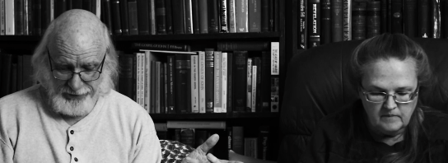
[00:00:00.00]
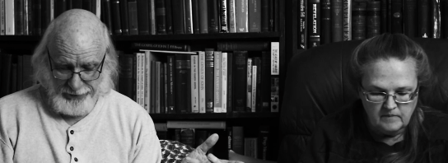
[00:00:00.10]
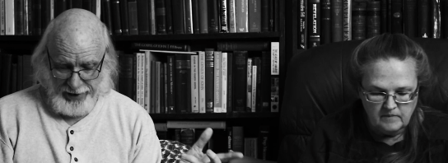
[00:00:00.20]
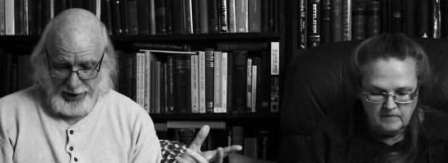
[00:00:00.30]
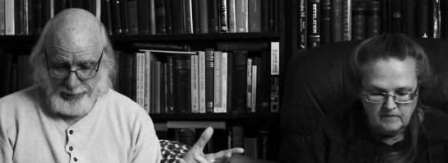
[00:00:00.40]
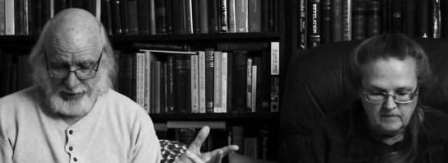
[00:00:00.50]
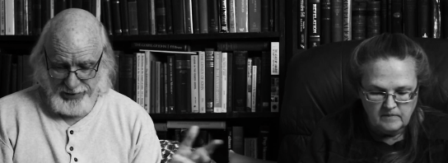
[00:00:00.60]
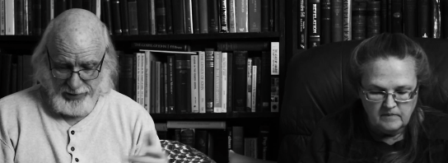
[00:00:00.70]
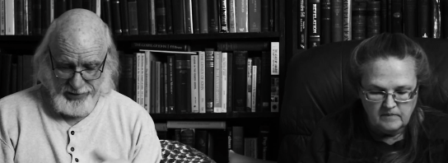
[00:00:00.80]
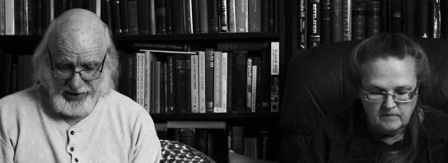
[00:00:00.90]
Speaker 1: for wrath, but
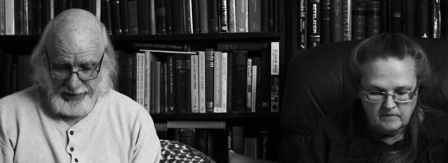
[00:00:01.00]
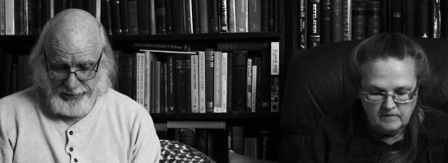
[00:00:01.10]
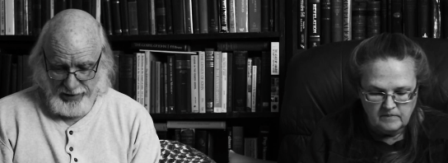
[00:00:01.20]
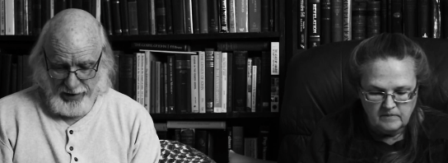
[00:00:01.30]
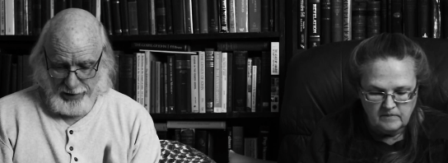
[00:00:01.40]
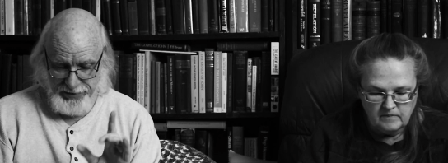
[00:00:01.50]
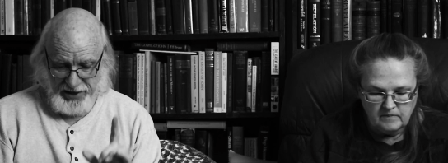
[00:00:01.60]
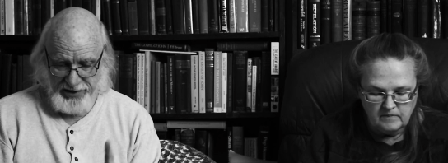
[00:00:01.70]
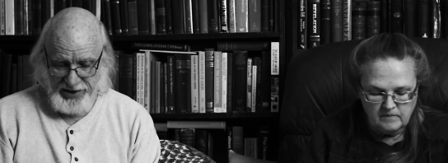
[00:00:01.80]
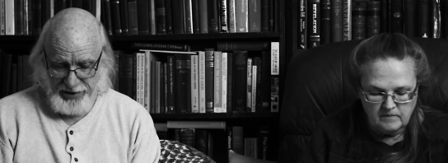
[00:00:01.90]
to
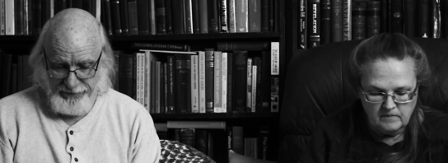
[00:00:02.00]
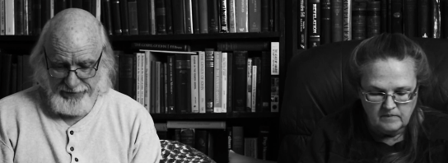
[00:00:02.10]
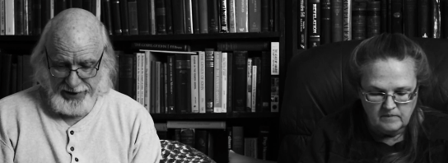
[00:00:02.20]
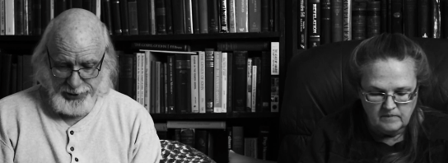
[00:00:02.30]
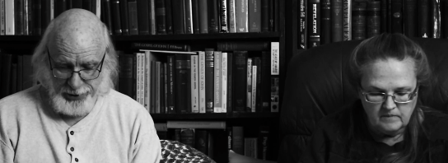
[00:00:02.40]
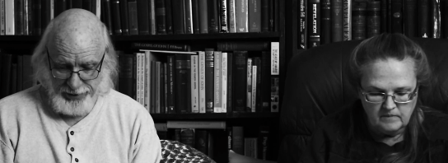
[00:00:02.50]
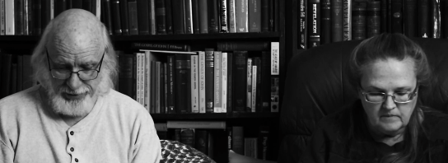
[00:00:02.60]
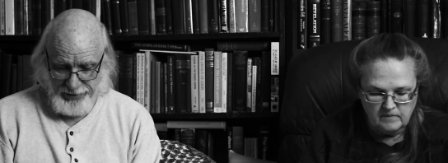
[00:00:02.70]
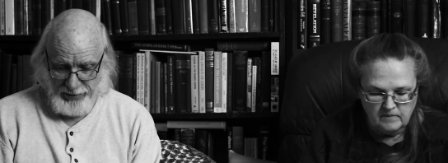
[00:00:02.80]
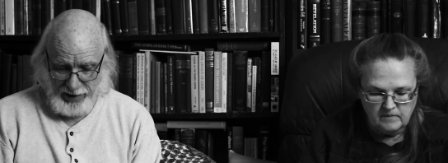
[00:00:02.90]
obtain salvation
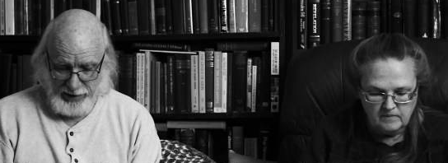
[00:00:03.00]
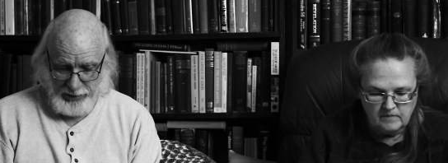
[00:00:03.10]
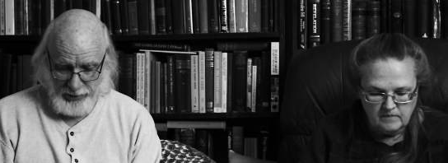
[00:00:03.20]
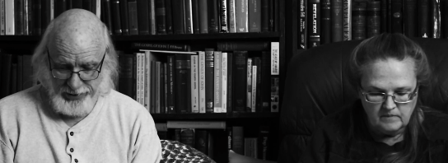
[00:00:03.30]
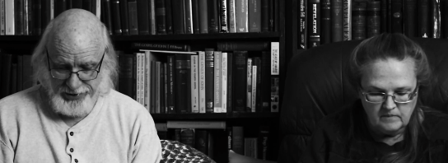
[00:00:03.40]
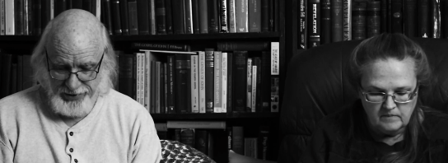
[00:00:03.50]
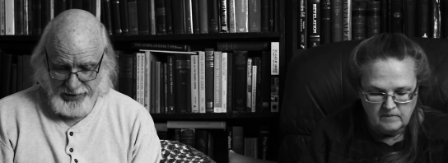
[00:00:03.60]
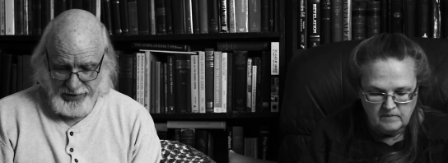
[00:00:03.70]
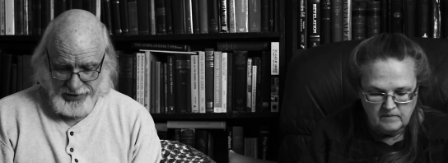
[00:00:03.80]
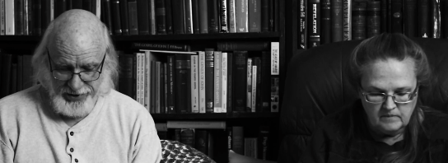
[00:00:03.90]
through our Lord
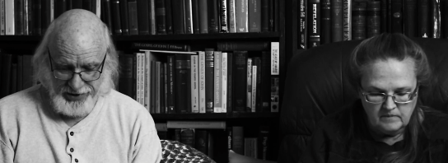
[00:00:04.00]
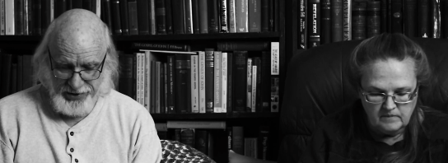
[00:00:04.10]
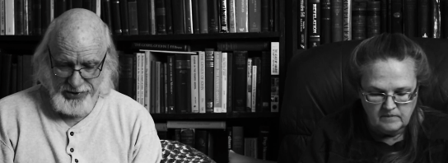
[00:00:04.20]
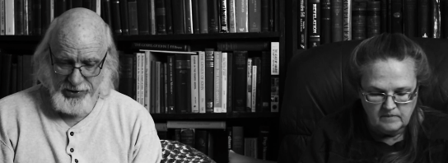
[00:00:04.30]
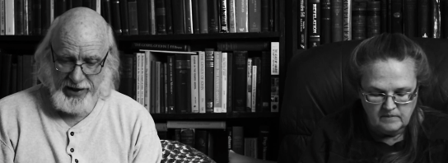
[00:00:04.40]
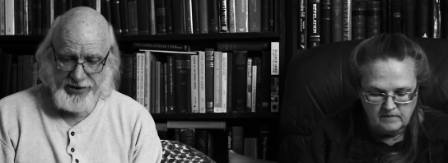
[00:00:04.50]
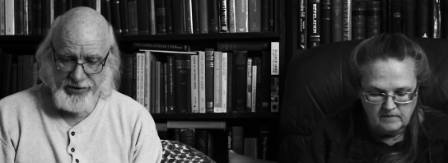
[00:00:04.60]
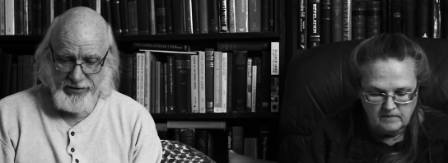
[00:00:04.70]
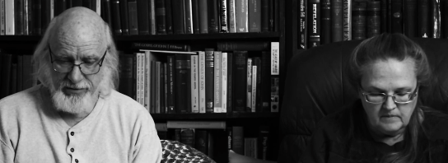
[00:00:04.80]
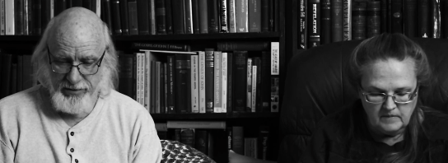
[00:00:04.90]
Jesus
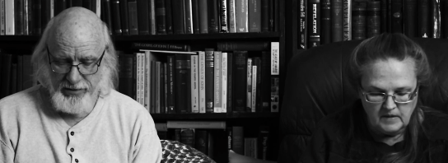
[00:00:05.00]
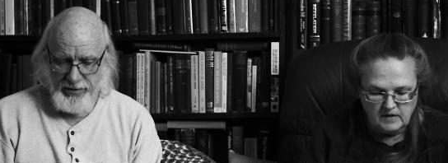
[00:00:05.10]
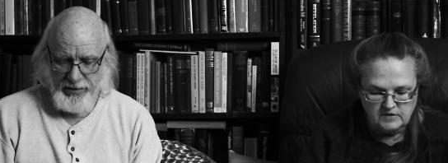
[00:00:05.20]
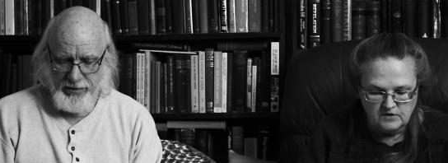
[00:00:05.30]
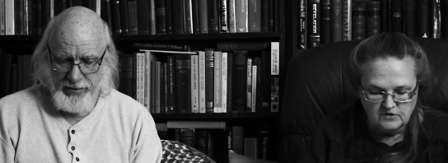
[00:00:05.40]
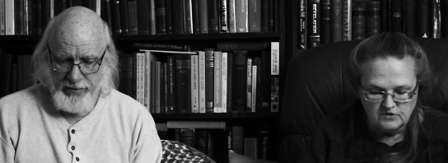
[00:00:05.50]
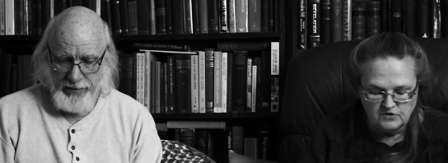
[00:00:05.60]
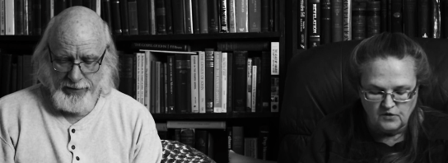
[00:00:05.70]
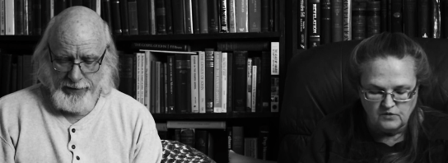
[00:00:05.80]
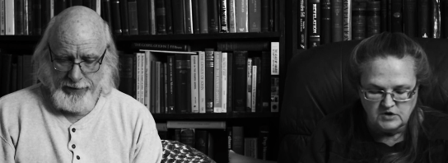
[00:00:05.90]
Christ."
Speaker 2: And says,
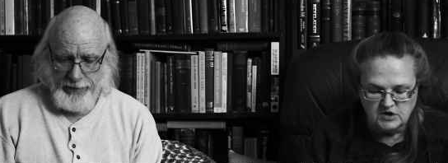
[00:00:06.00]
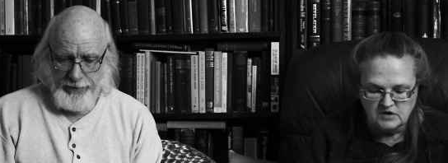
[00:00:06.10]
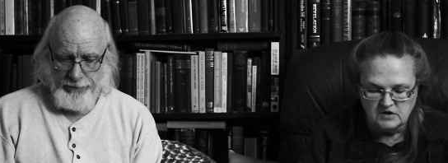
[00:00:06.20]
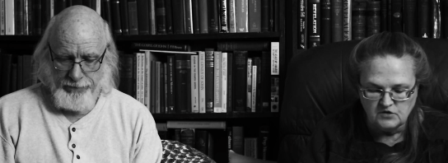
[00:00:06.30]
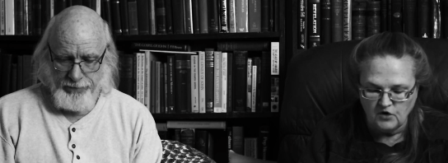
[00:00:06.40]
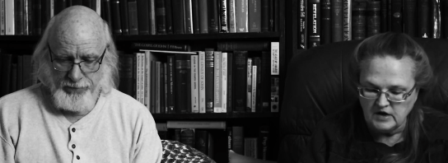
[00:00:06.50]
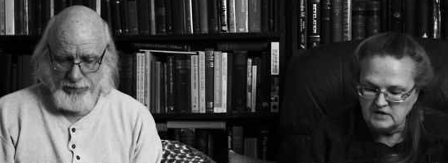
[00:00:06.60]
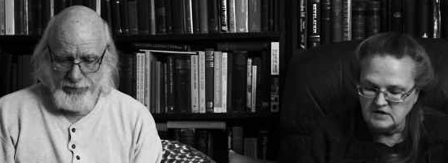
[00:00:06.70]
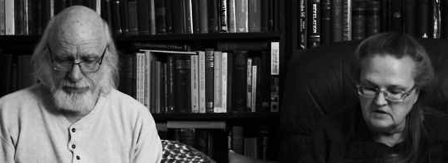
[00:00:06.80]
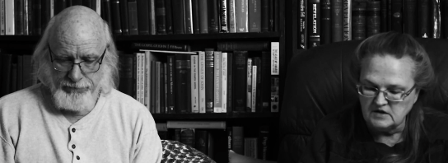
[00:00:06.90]
so Jesus
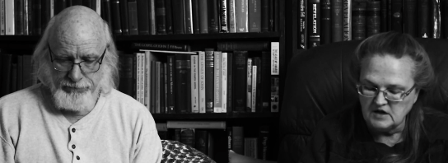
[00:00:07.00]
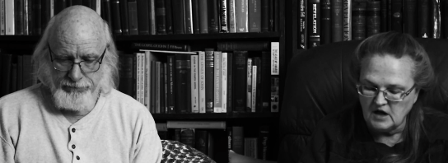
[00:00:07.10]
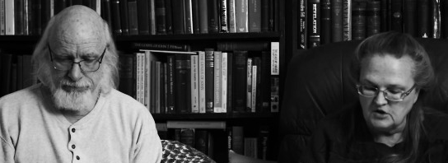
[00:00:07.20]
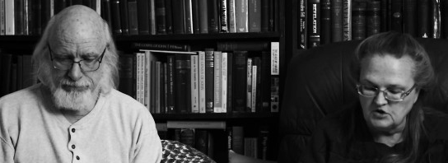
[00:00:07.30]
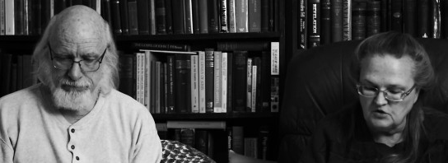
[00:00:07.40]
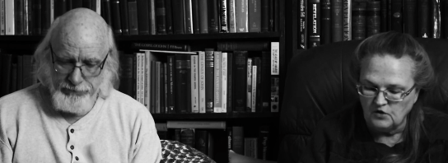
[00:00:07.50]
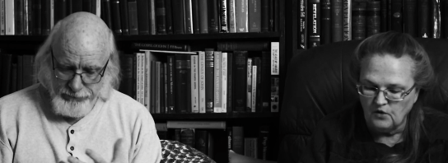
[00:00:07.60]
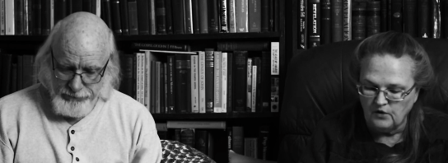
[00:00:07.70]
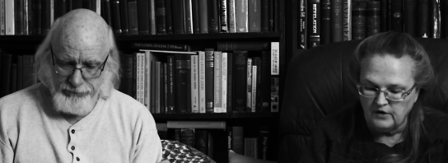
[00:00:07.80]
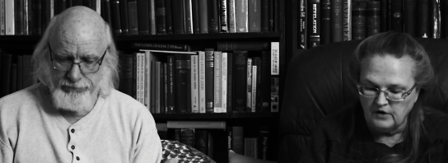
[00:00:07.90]
Christ is attached to
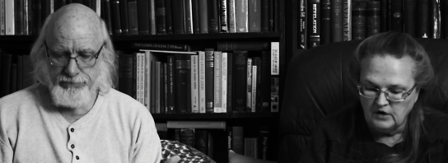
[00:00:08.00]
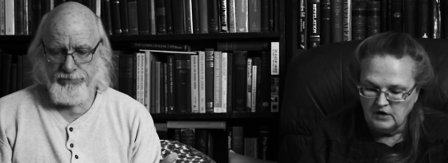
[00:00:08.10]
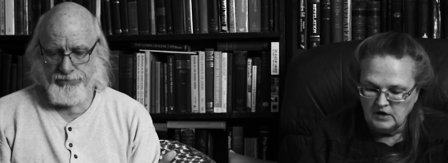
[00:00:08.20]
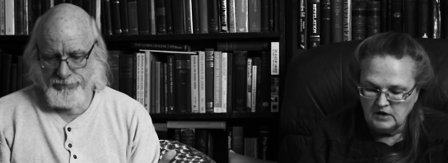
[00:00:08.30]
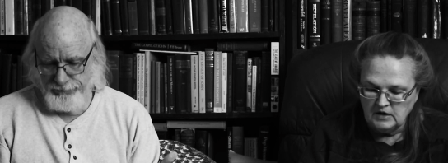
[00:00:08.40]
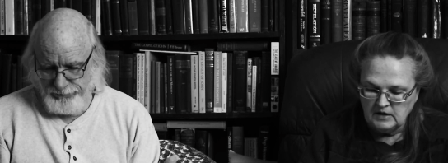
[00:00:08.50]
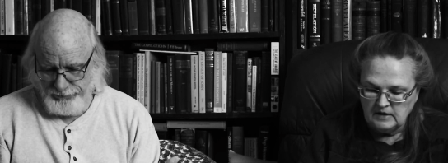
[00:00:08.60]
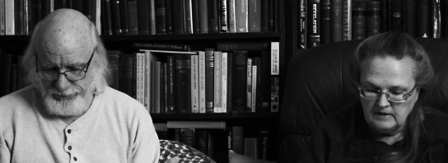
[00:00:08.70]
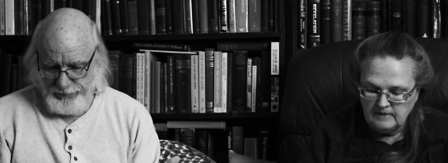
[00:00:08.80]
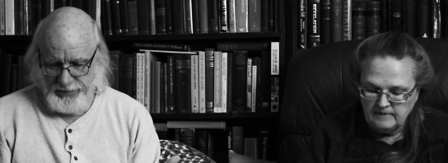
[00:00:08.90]
Lord.
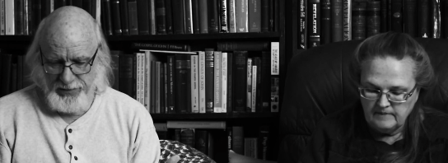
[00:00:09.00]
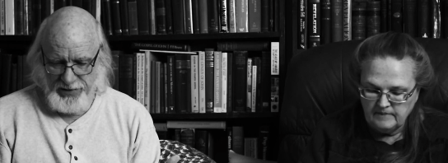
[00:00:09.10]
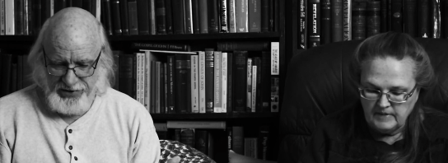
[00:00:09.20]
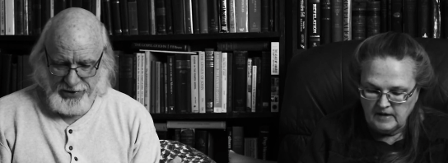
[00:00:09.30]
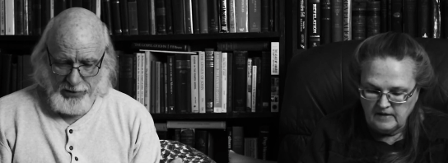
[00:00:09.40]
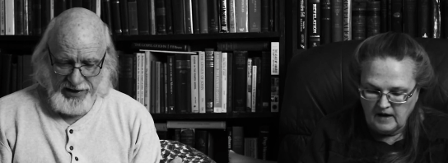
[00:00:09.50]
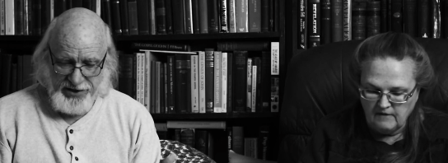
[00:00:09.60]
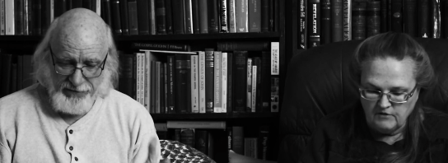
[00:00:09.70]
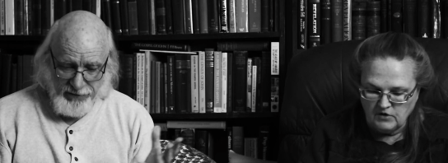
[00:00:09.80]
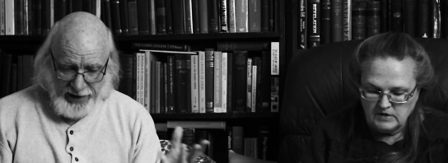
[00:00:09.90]
Speaker 1: So
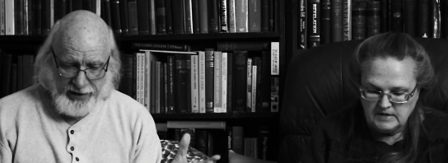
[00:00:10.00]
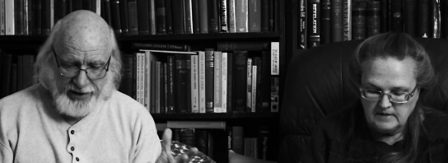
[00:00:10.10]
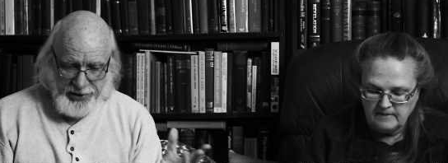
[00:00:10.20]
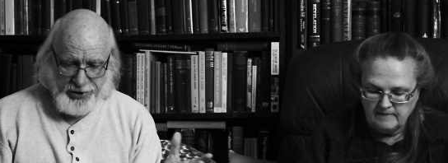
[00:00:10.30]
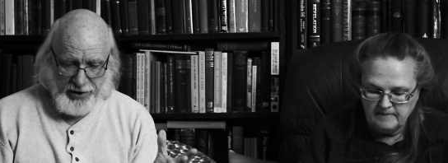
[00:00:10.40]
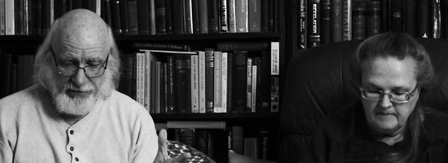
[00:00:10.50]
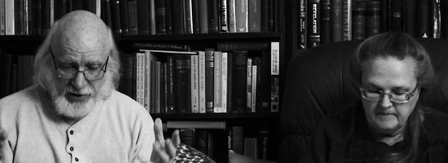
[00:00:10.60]
it's a violation of